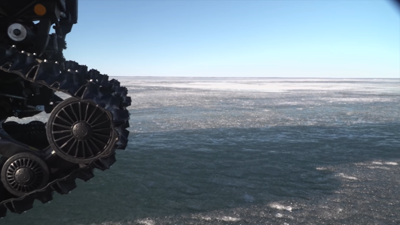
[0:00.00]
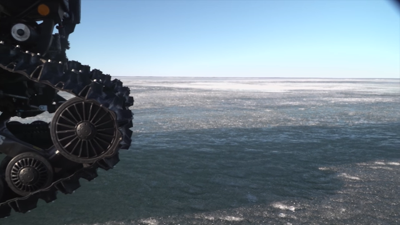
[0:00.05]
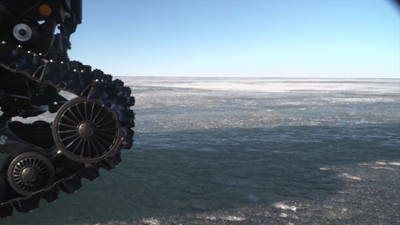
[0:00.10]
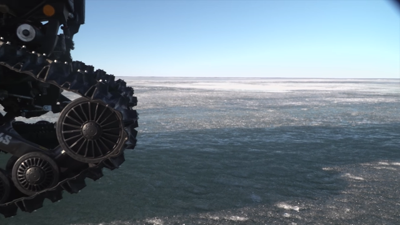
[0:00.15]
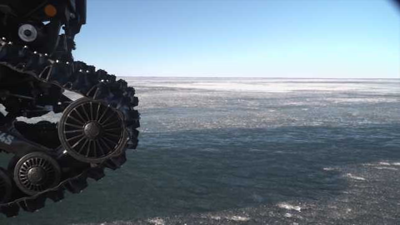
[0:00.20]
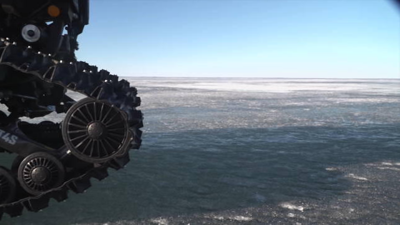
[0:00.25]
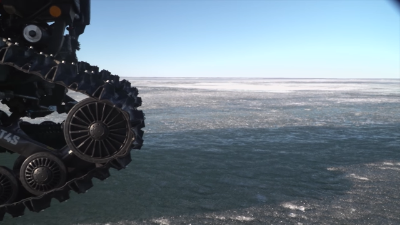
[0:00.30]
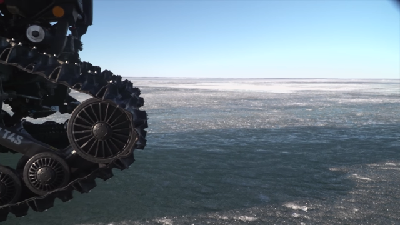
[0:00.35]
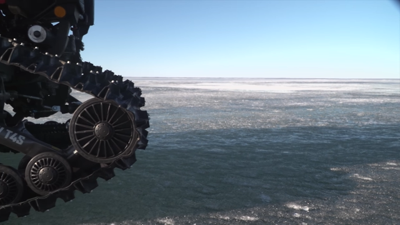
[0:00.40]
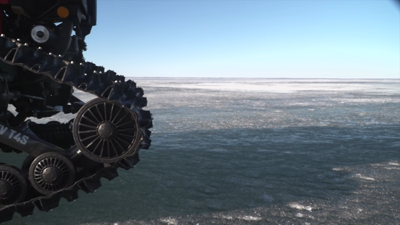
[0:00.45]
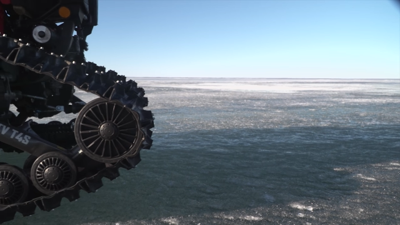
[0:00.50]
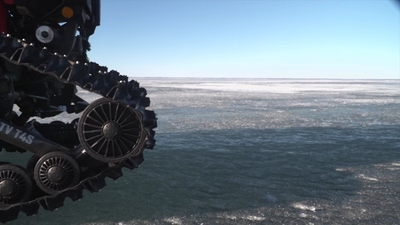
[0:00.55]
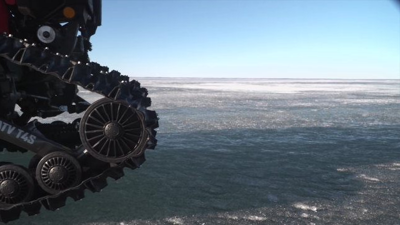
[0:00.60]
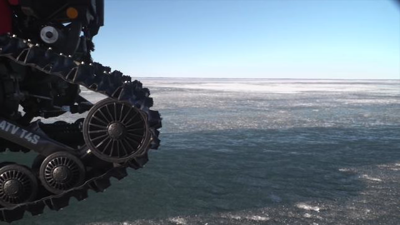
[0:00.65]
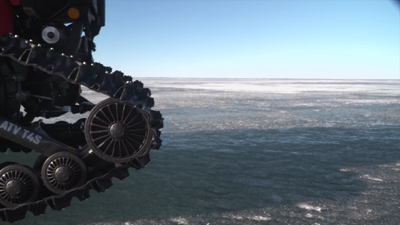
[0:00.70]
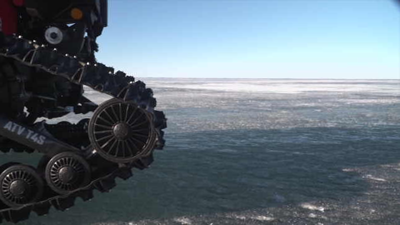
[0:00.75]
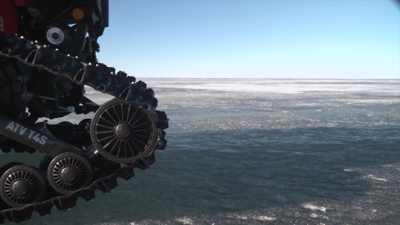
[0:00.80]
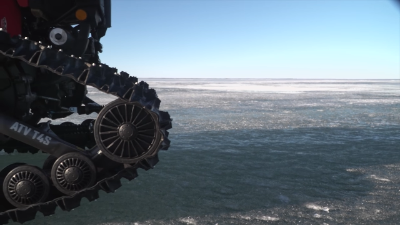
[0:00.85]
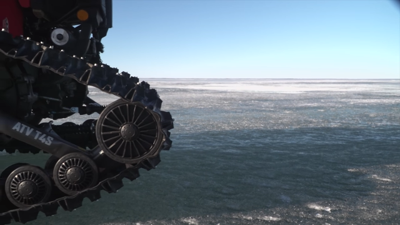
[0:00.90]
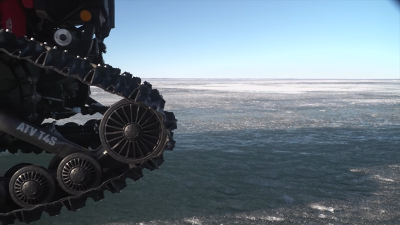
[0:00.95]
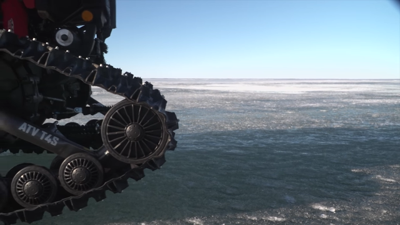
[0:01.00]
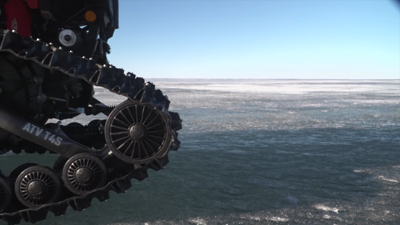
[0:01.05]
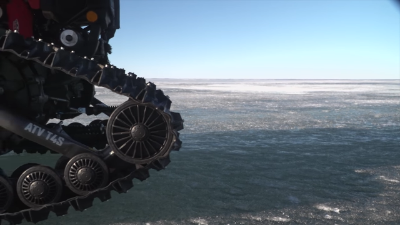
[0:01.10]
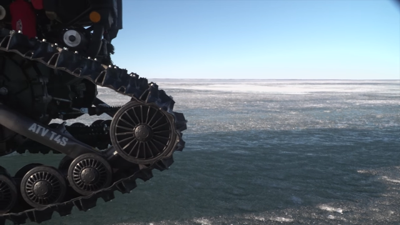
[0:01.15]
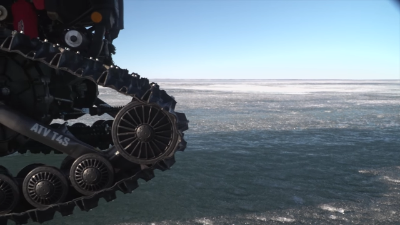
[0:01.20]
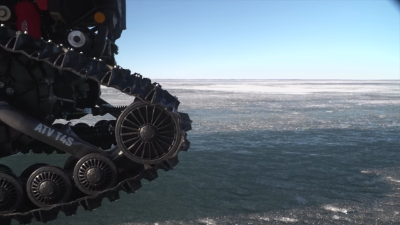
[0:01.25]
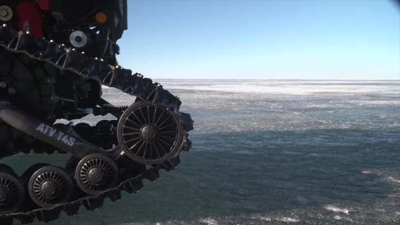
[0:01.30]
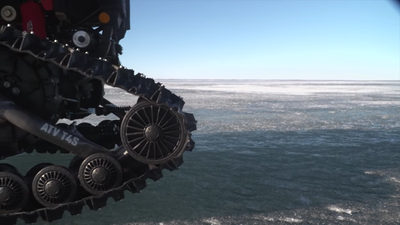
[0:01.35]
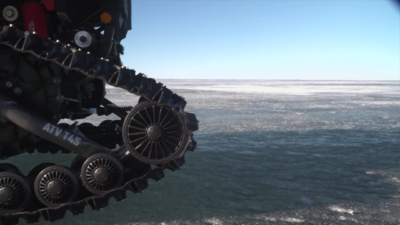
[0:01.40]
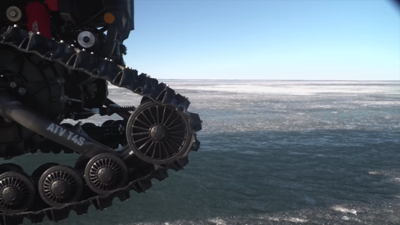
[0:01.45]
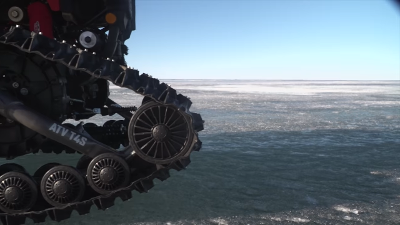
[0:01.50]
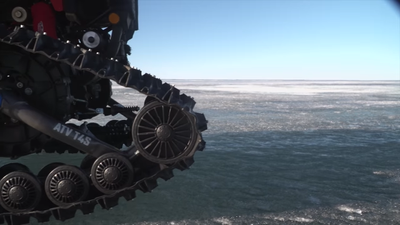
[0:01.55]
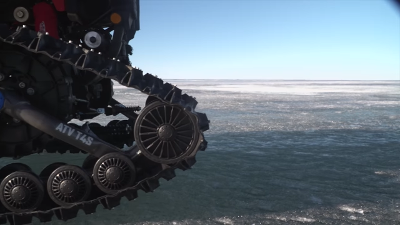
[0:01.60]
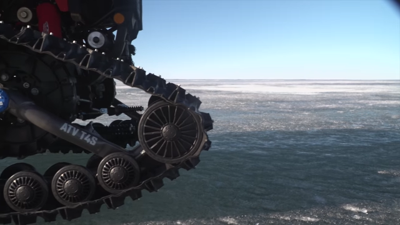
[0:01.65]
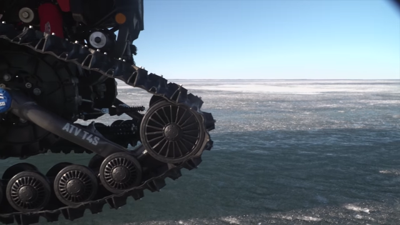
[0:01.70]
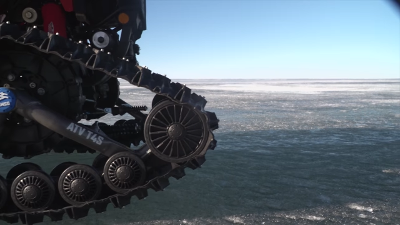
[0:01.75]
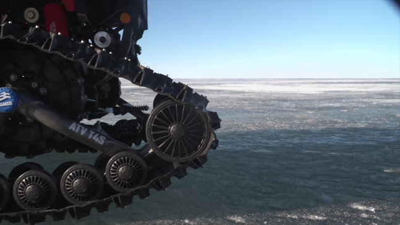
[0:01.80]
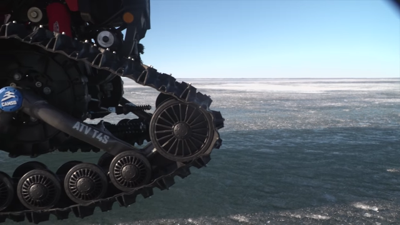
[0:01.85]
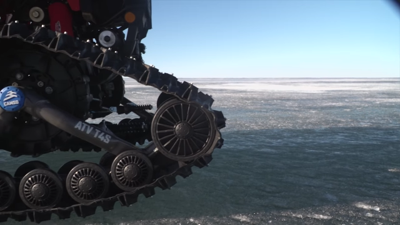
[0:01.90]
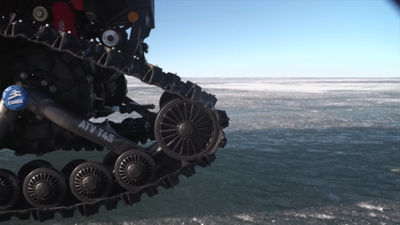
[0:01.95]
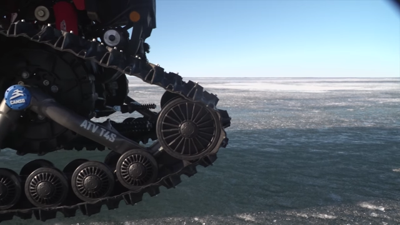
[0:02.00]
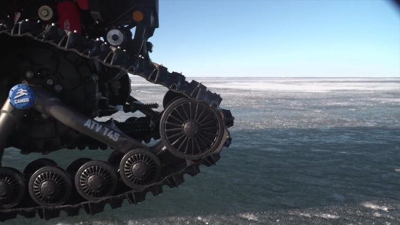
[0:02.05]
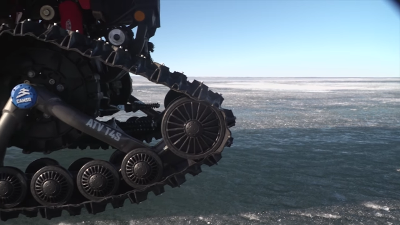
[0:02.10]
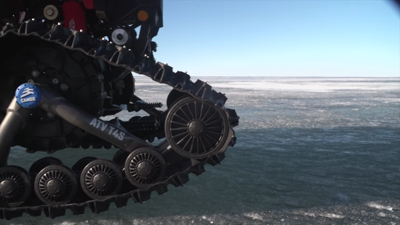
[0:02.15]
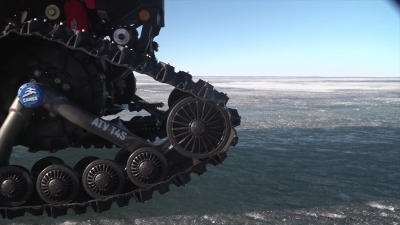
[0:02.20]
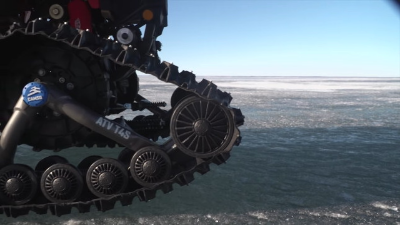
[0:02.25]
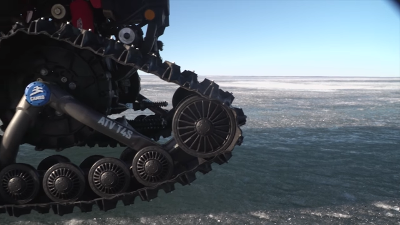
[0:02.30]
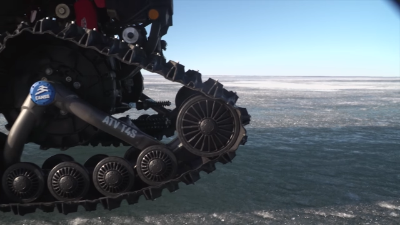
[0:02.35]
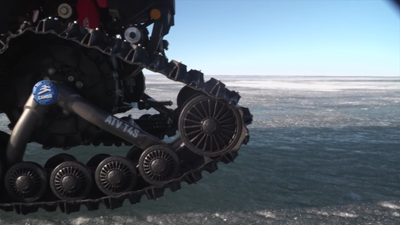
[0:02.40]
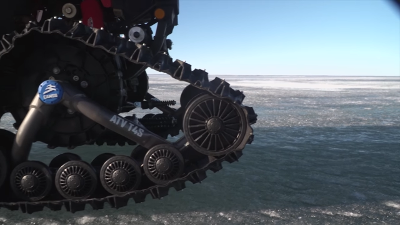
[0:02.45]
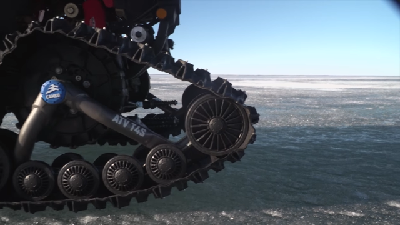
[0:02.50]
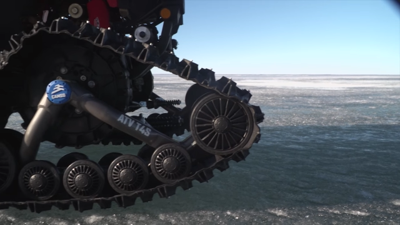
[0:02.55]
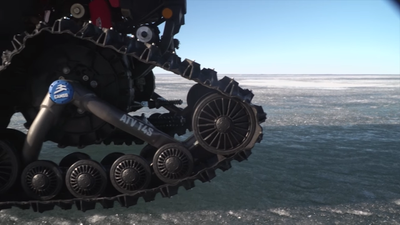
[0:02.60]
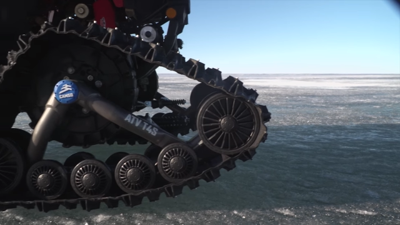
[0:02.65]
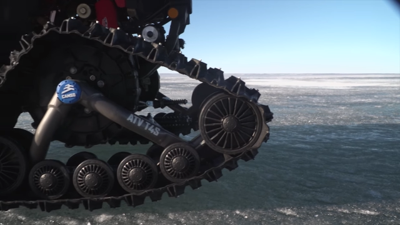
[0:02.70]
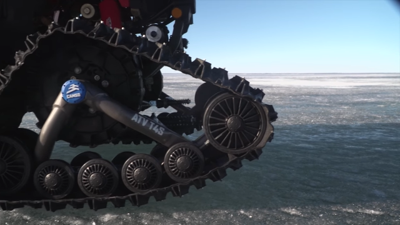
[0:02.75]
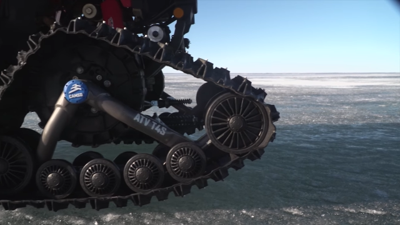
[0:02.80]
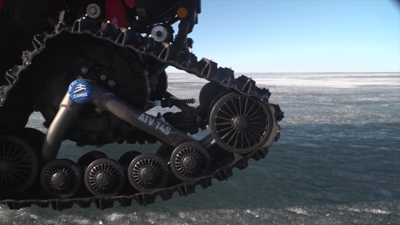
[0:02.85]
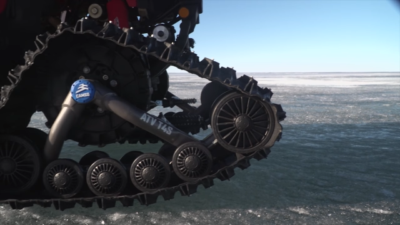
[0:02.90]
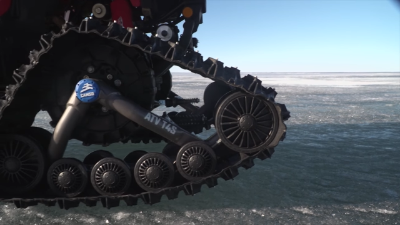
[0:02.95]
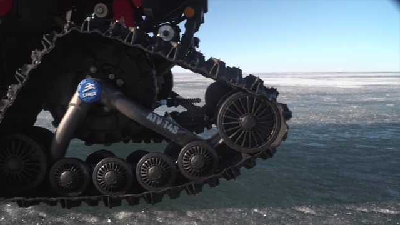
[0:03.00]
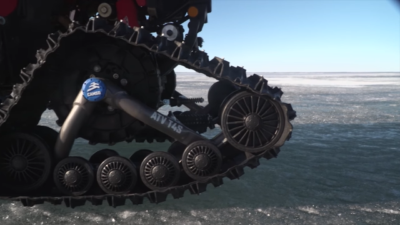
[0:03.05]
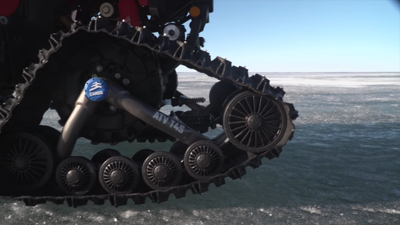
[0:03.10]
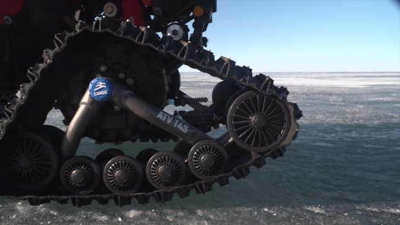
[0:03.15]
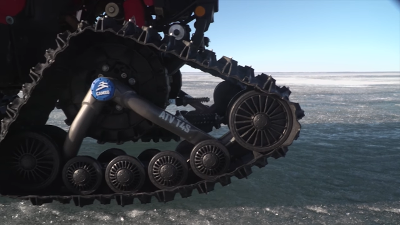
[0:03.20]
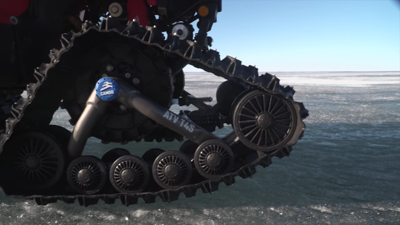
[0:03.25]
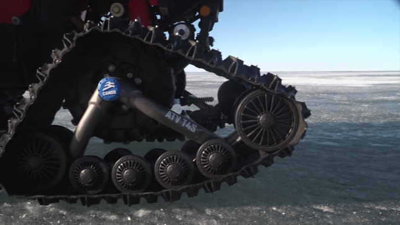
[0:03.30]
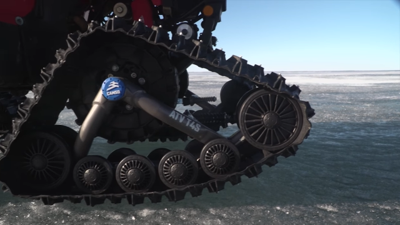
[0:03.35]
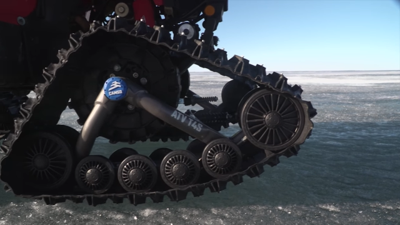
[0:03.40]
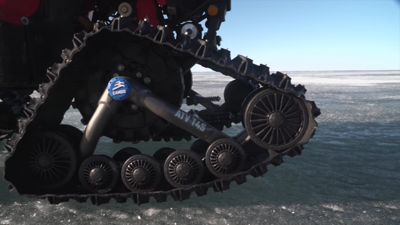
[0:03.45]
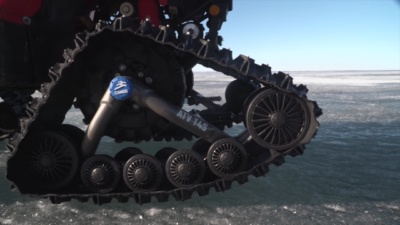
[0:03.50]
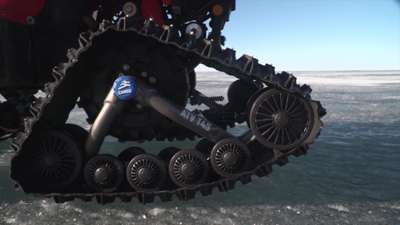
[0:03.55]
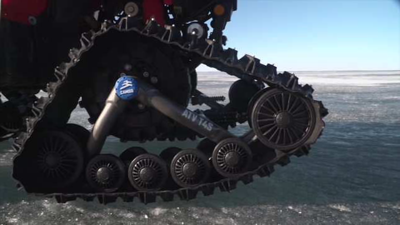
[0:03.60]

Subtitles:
Nobody's mouth can be seen.